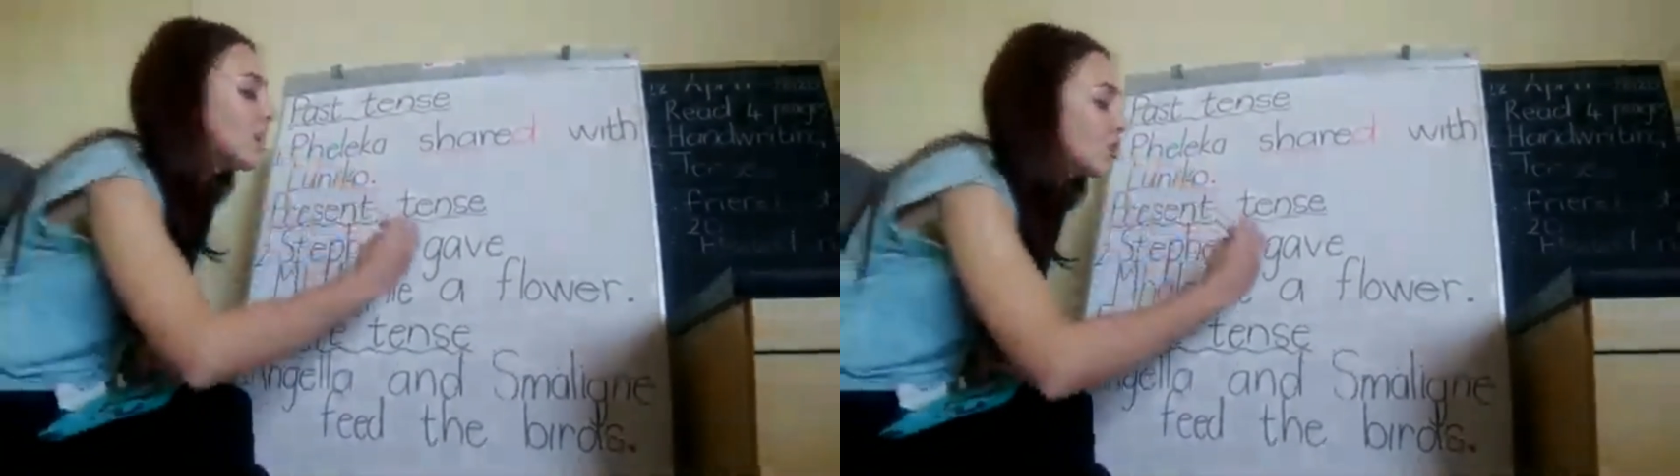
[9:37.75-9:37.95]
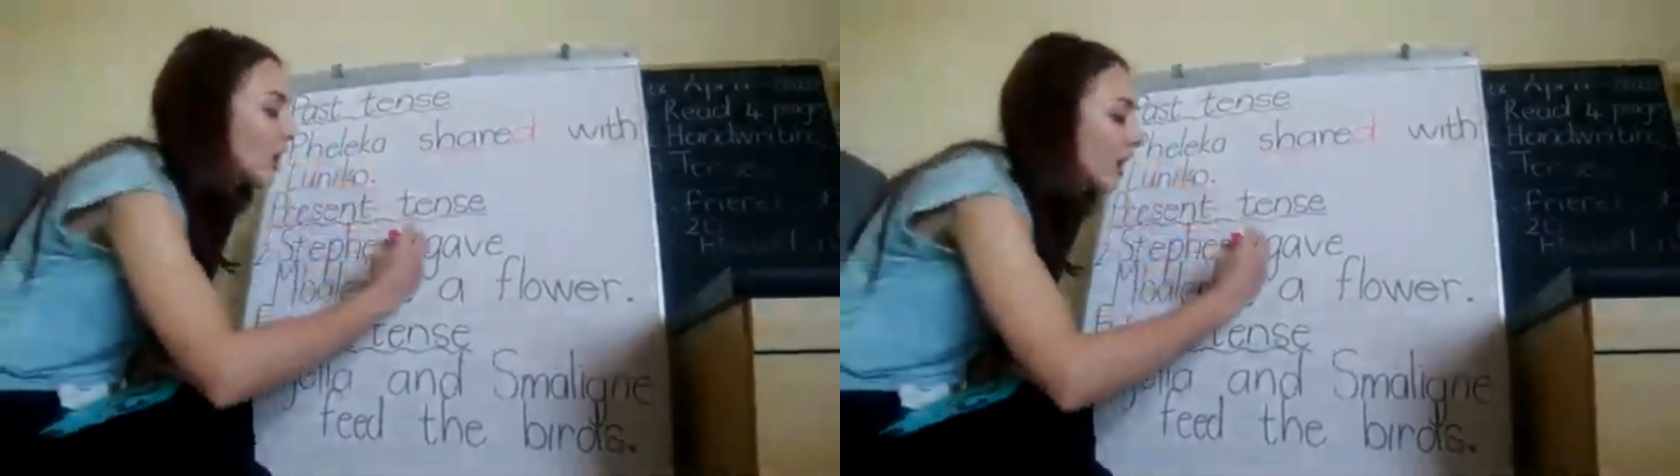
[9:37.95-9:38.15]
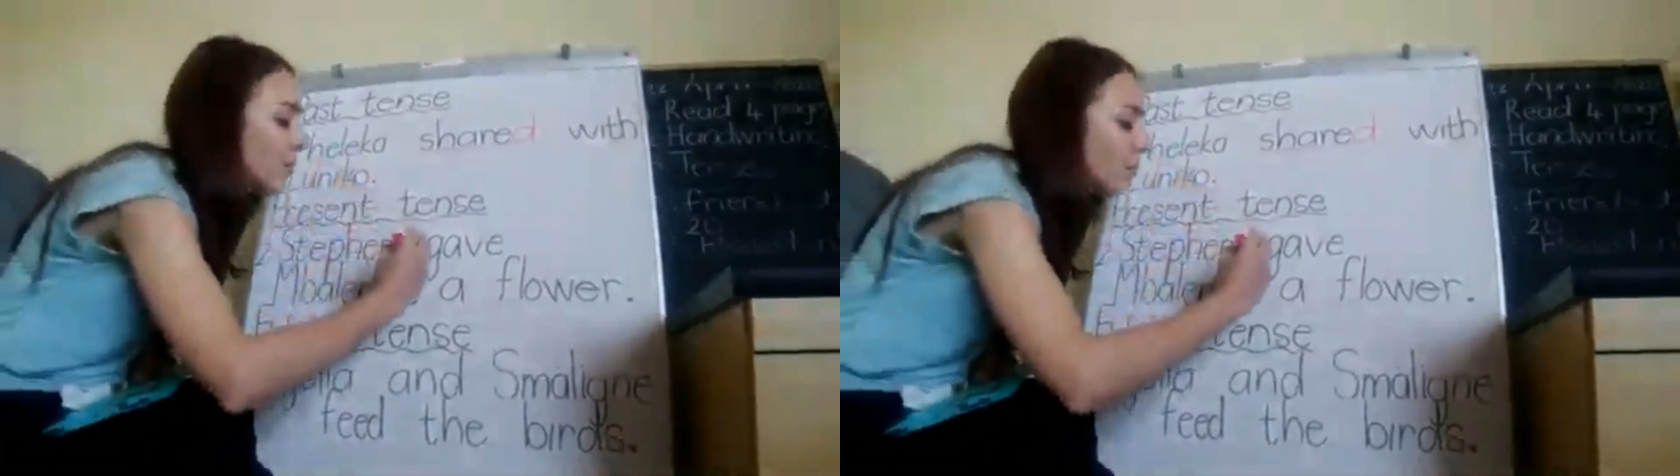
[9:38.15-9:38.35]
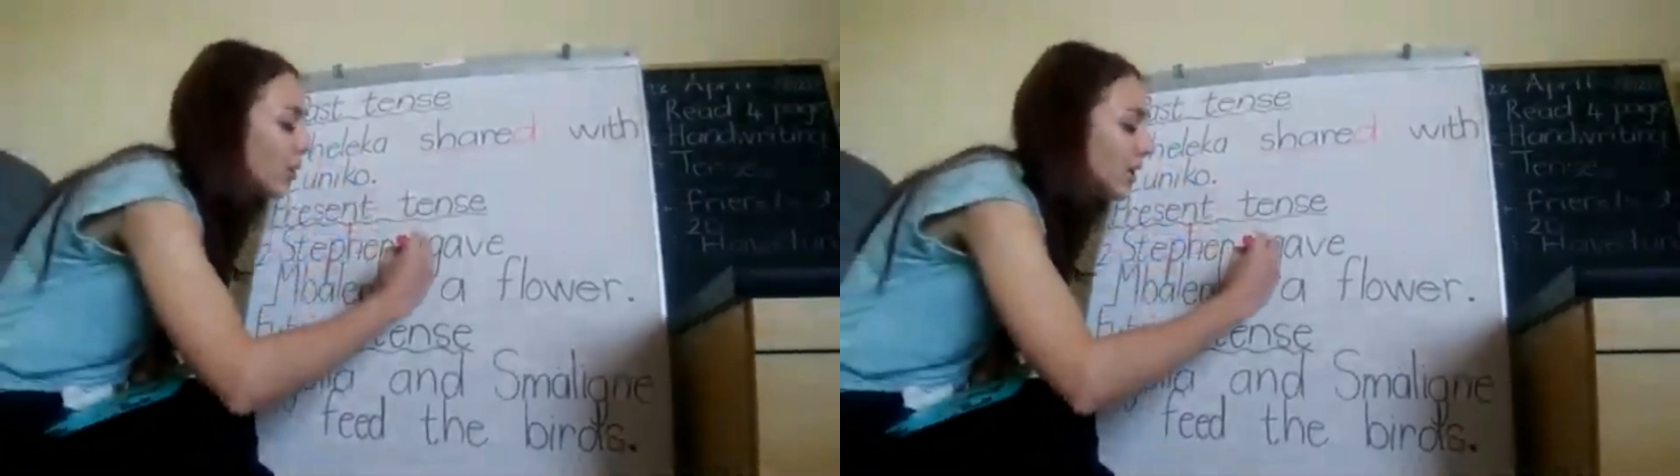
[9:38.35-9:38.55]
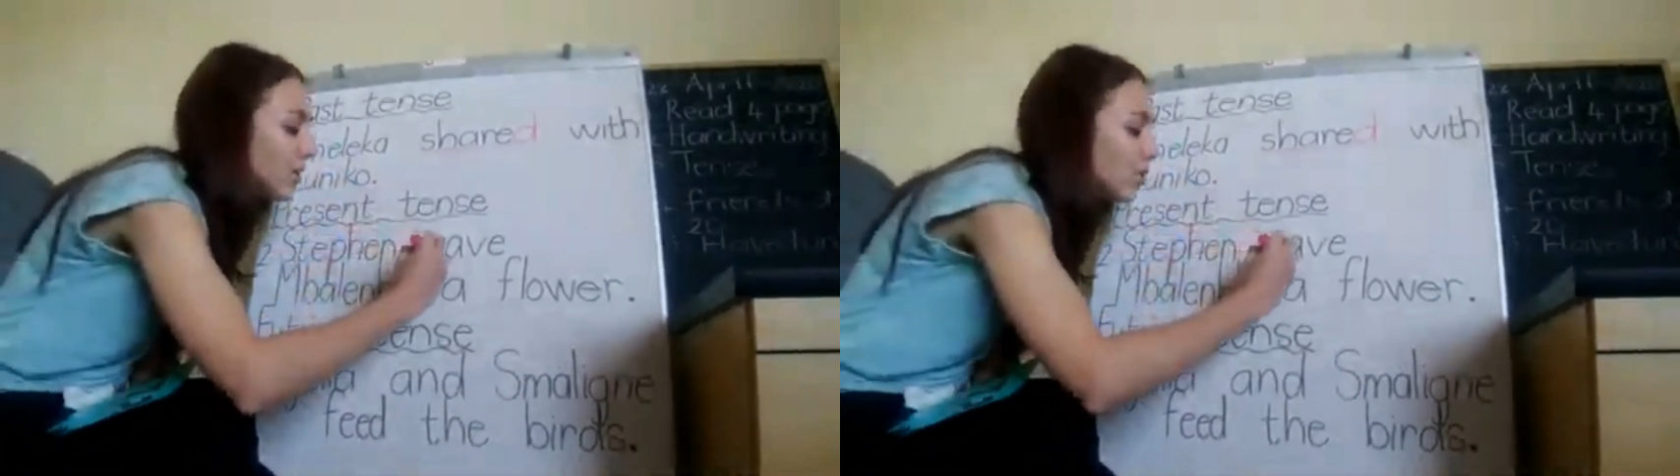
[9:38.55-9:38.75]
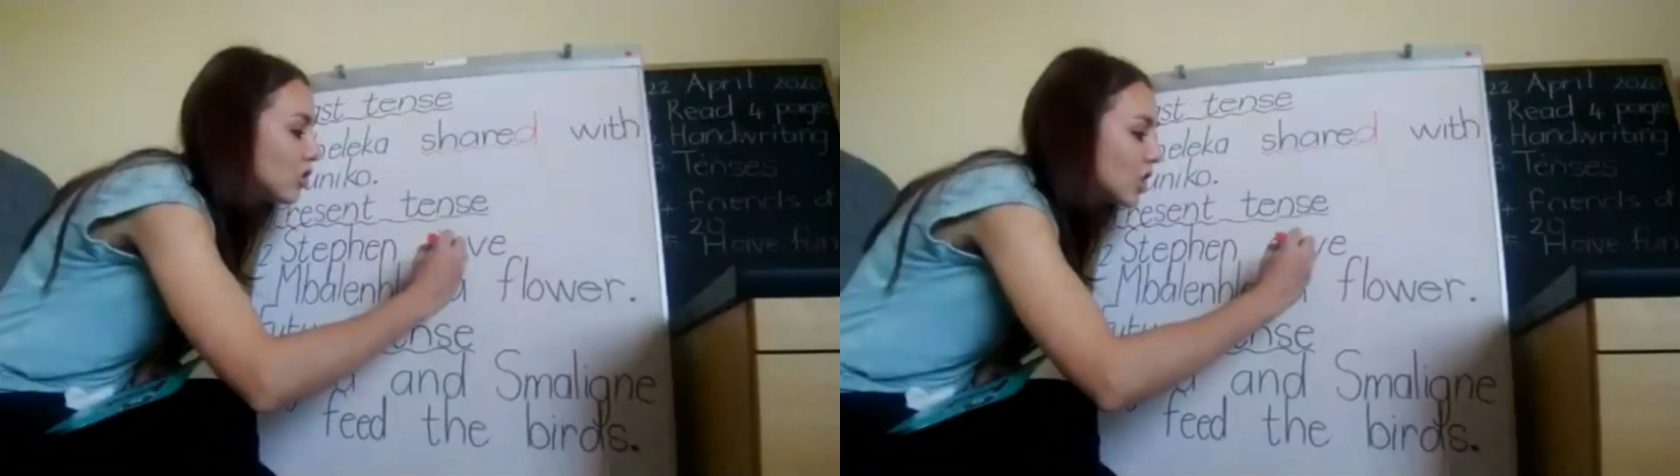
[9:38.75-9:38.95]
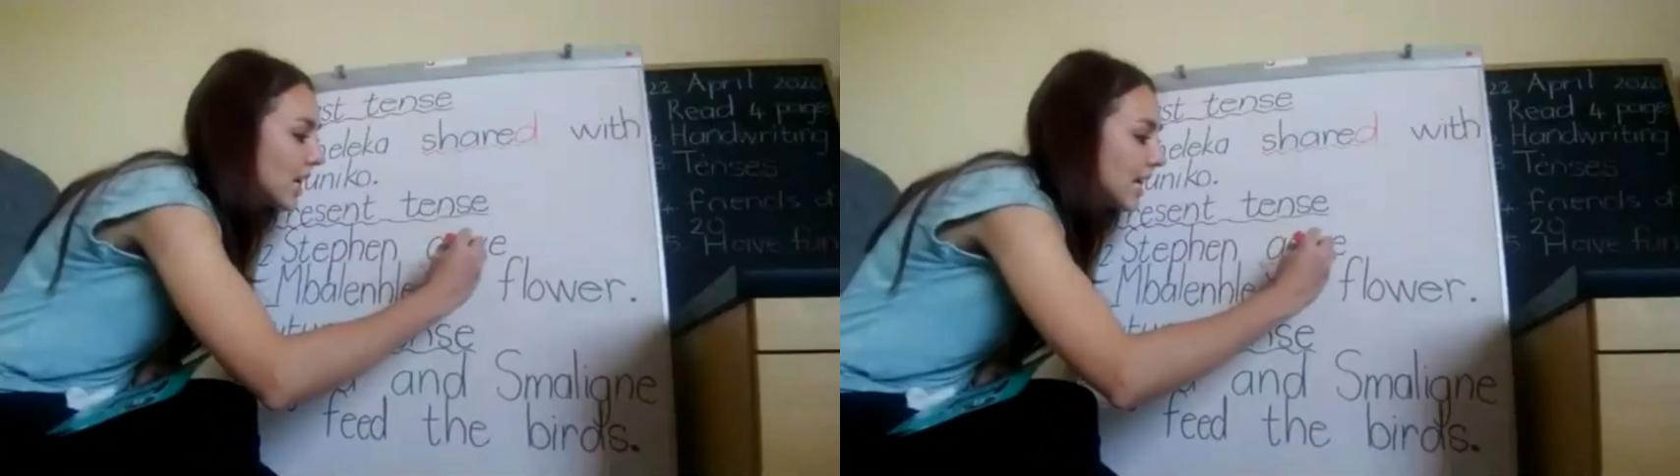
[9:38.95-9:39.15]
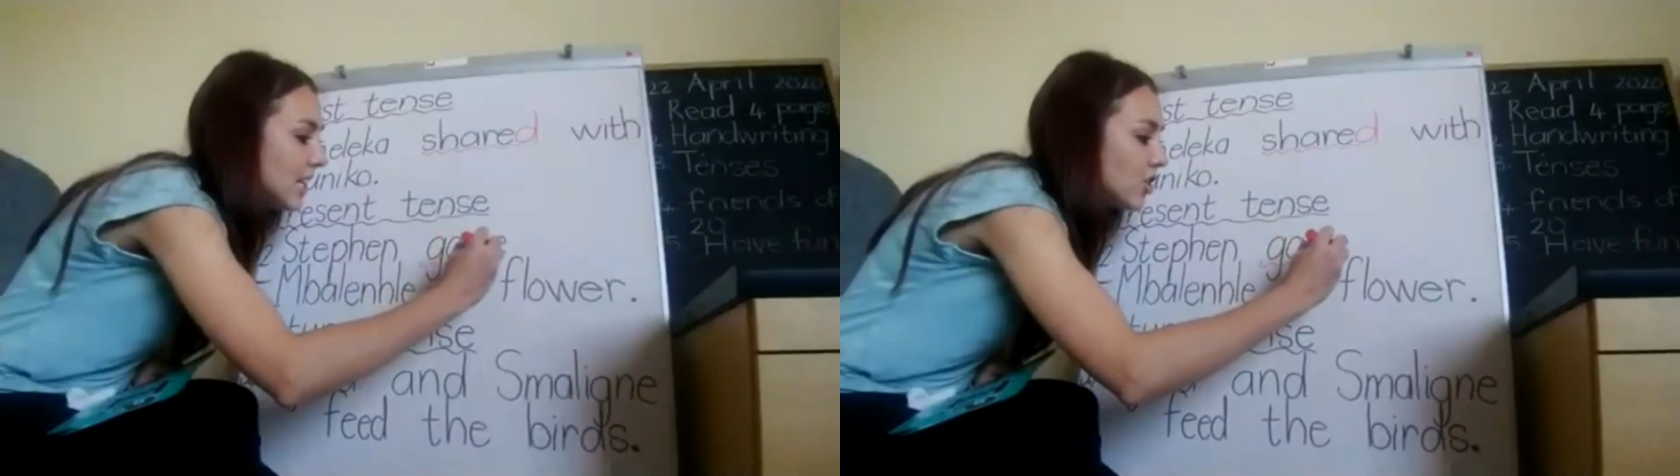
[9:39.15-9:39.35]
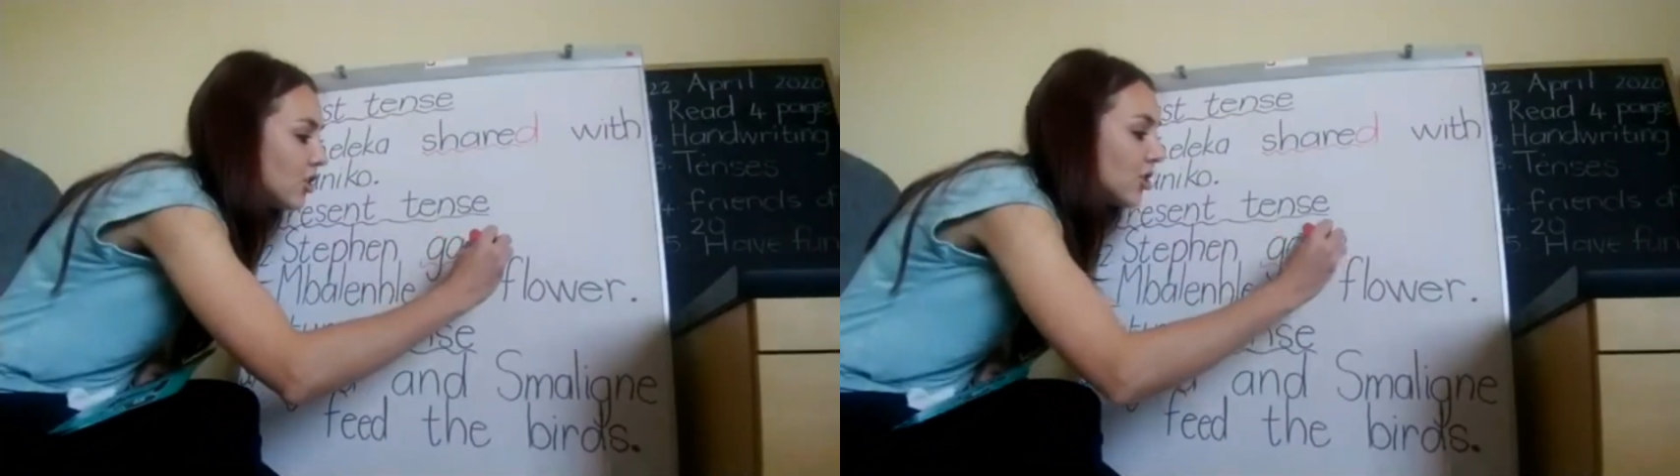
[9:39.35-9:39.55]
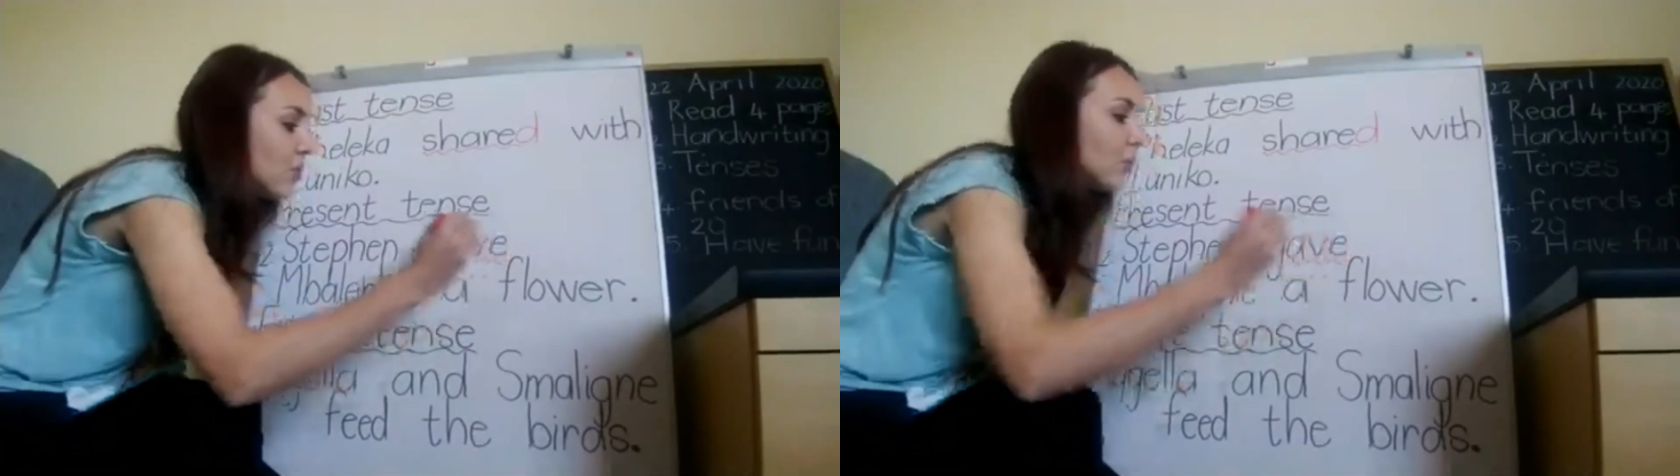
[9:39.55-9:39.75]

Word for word: so I'm going to change the